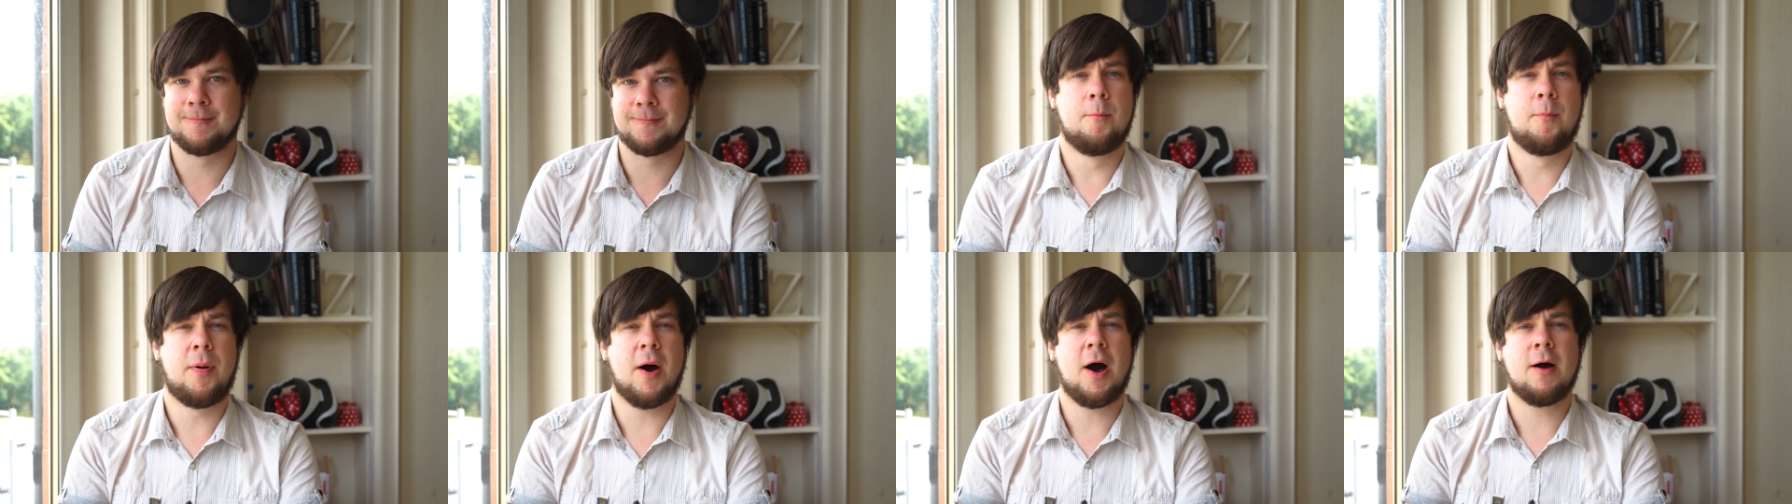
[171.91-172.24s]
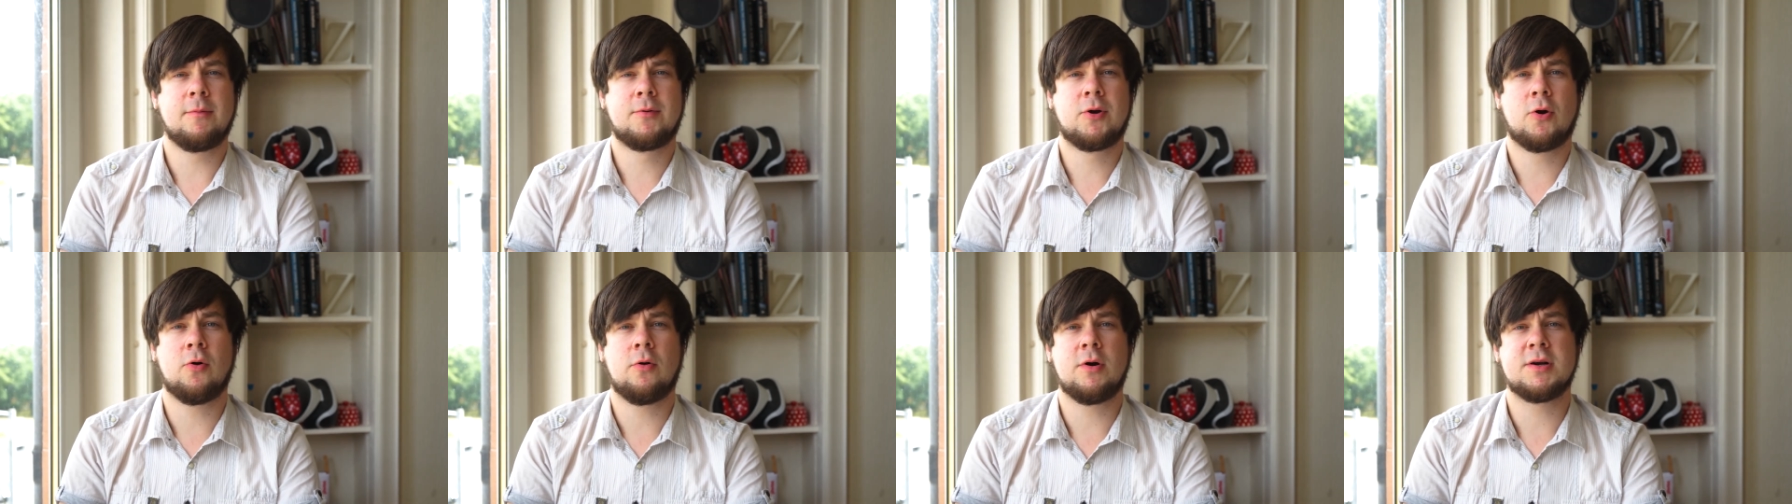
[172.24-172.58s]
But
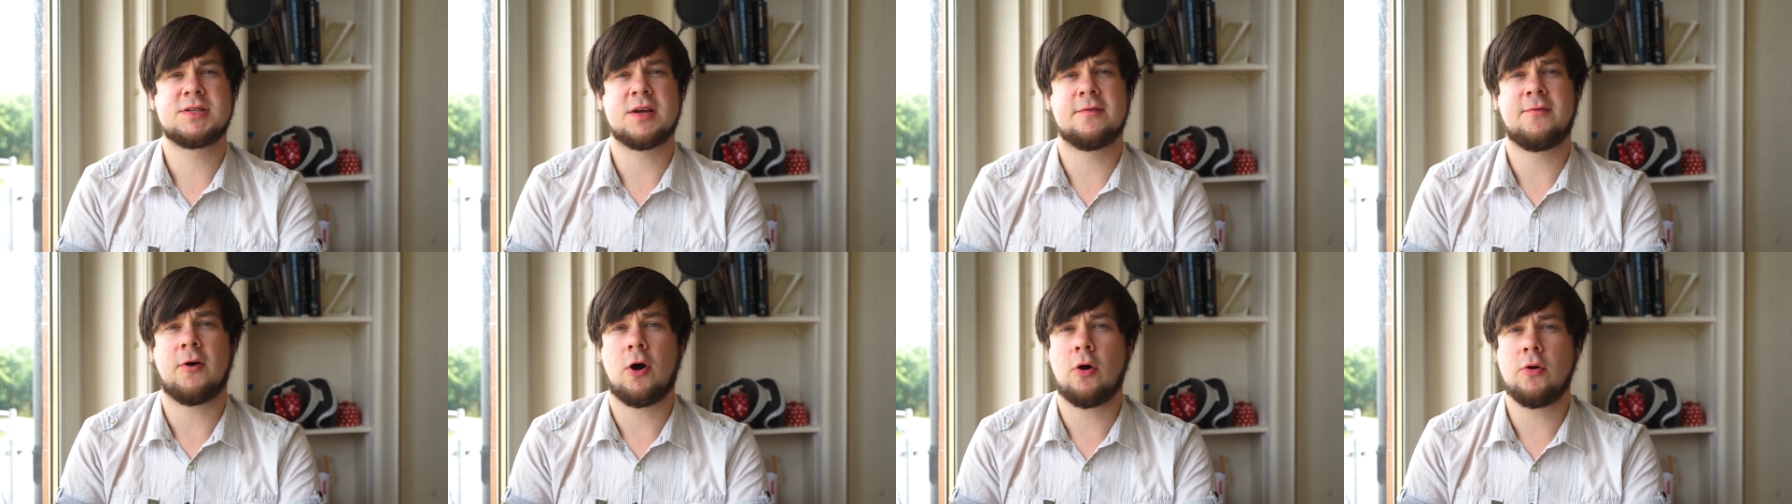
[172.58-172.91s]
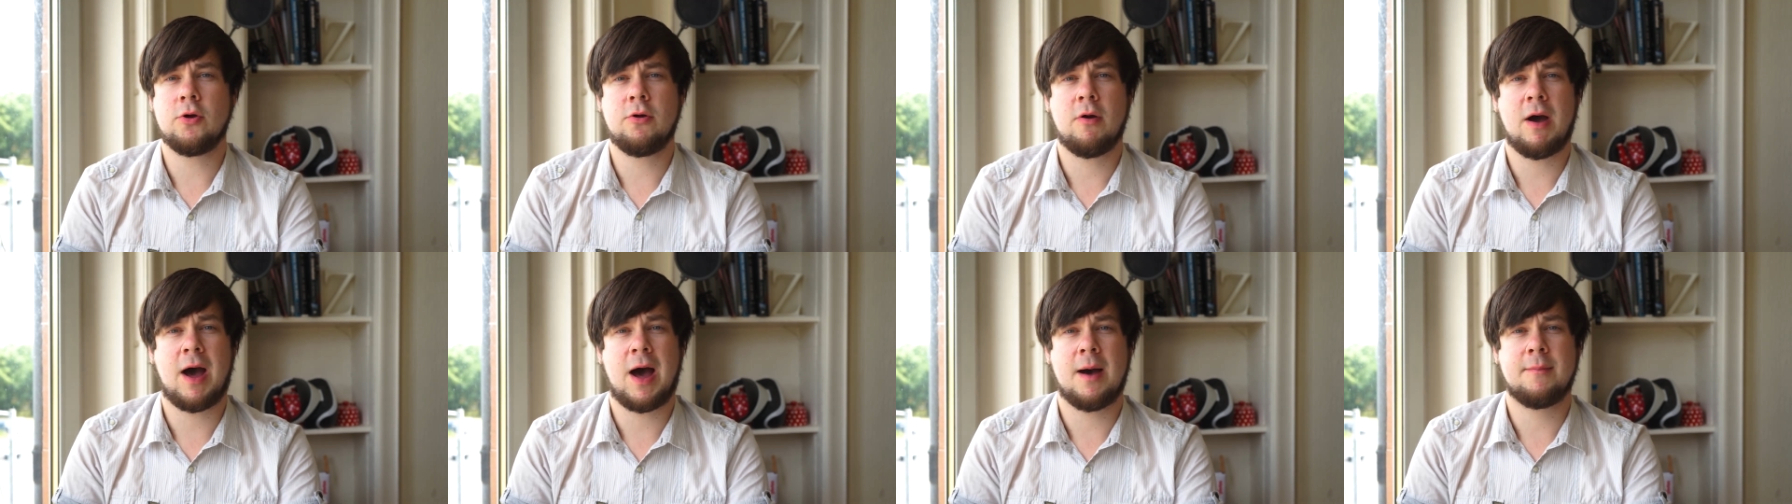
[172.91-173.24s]
of course, if all
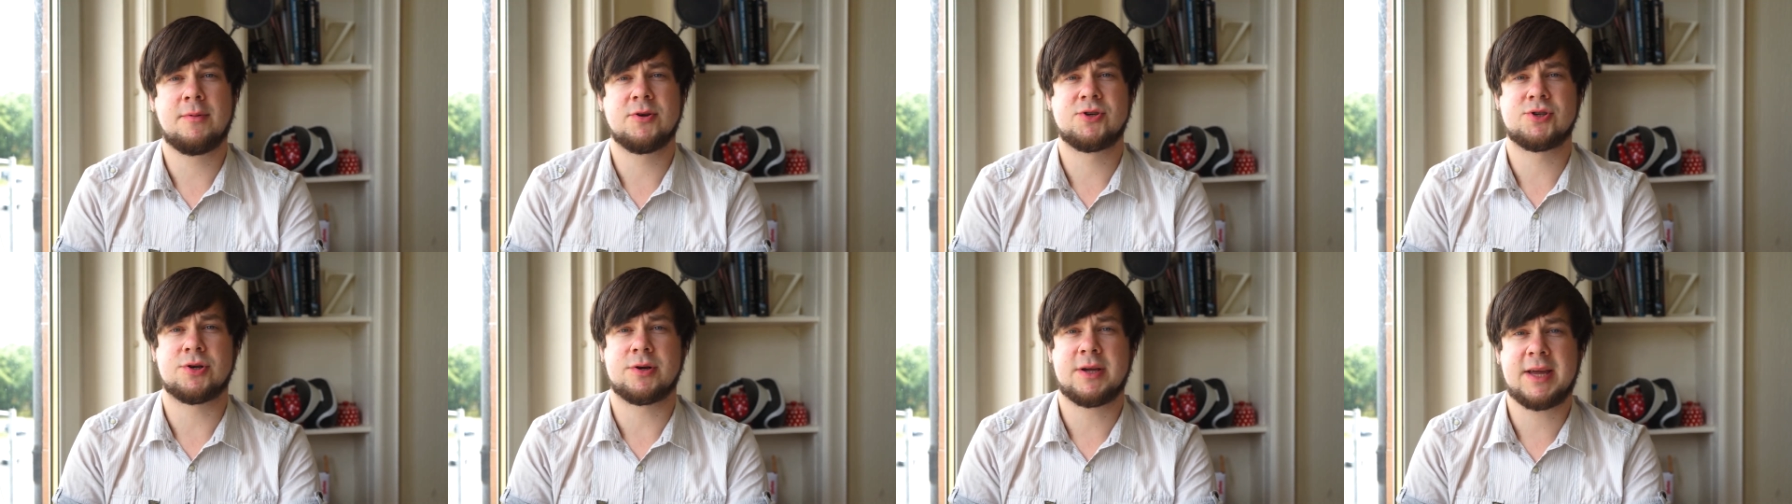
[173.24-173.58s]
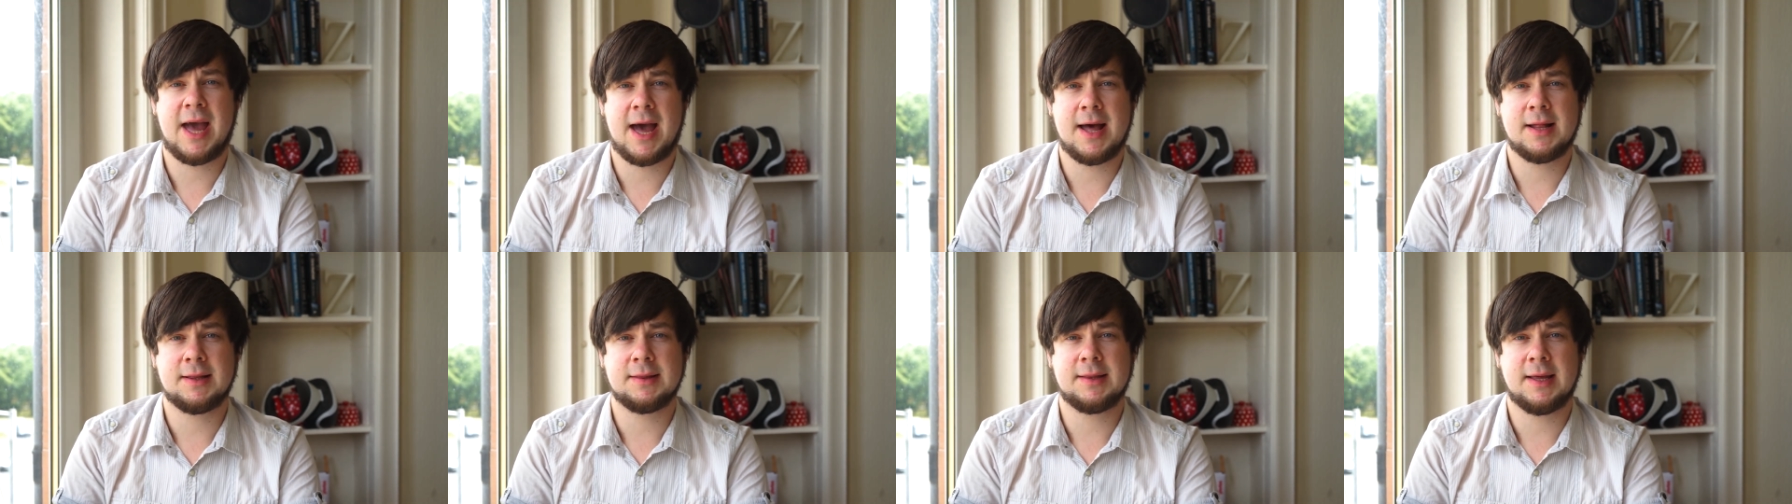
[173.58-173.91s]
you have is your
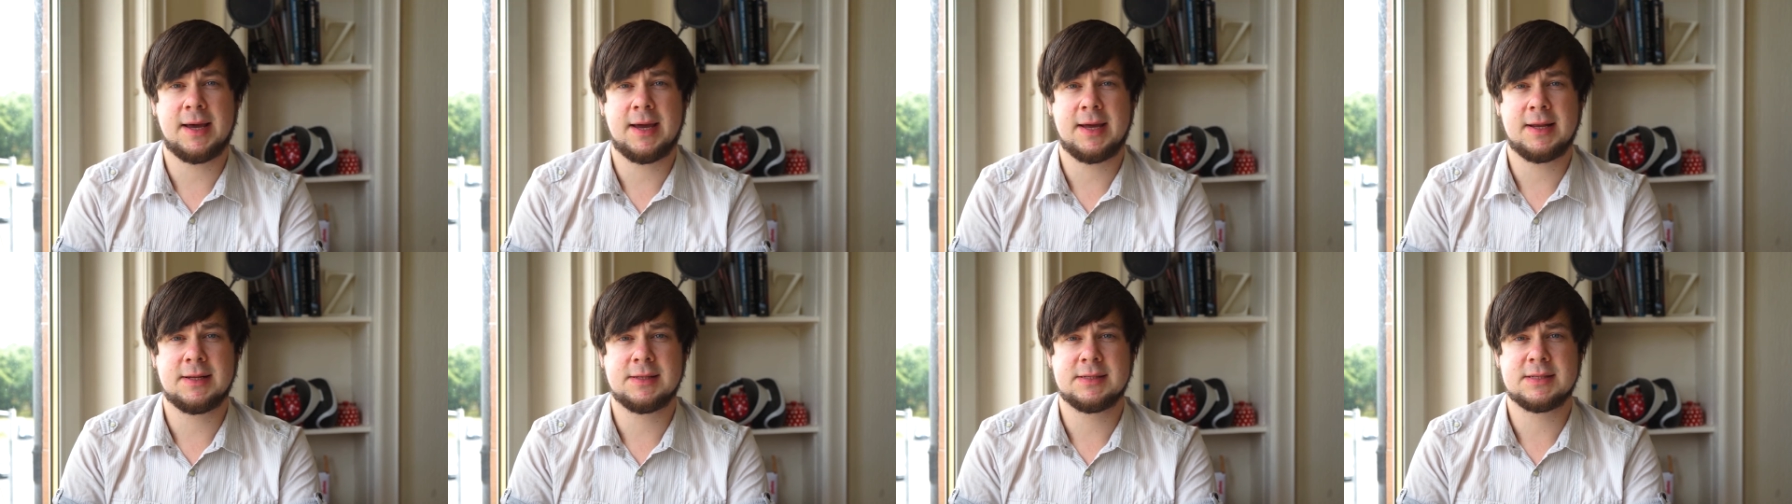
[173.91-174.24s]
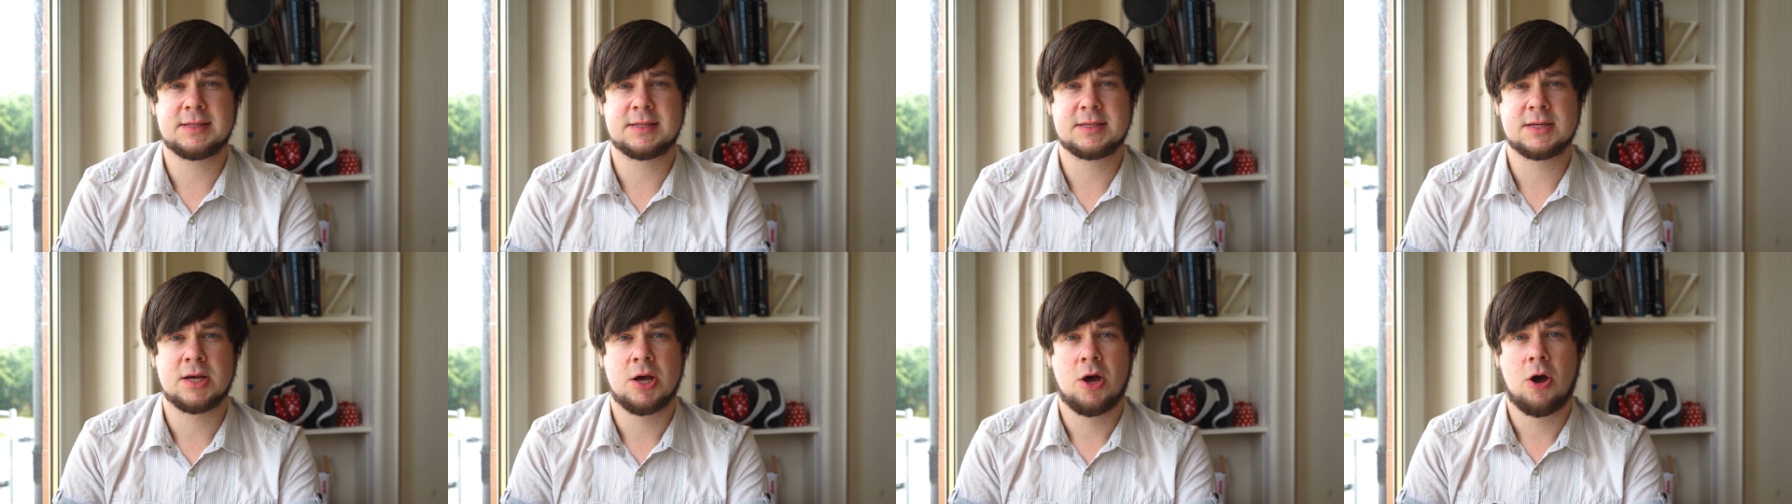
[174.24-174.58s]
kit
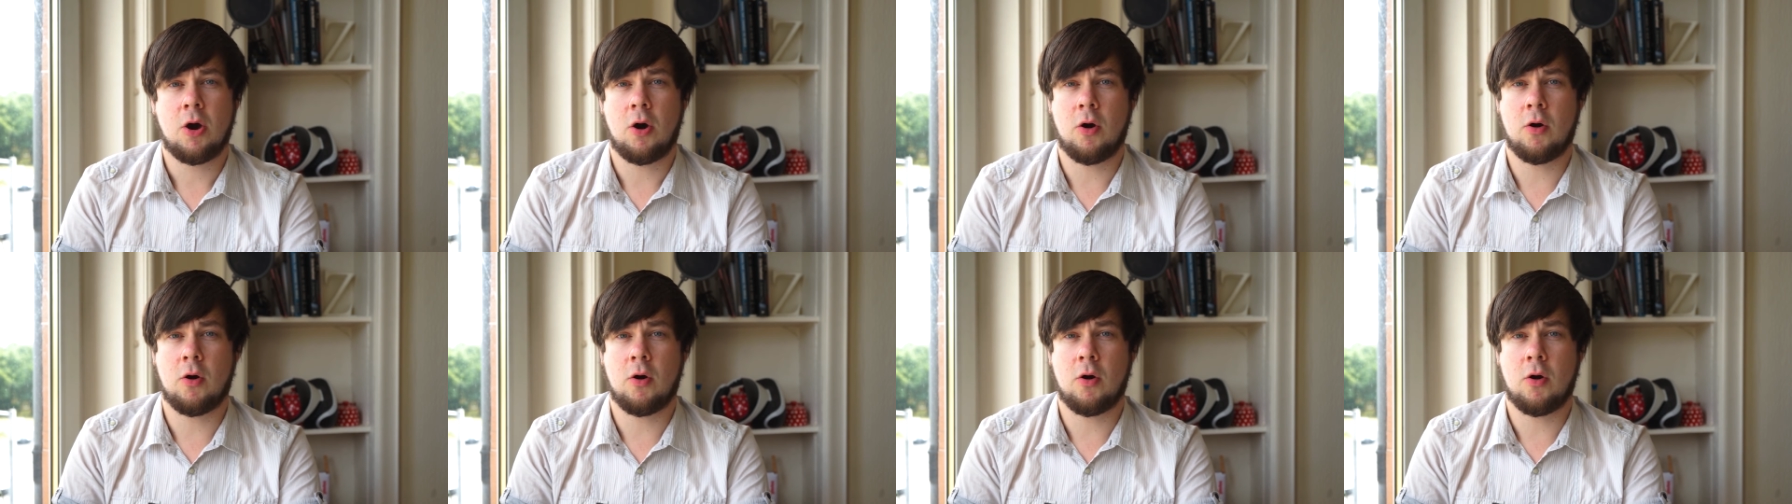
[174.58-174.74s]
lens,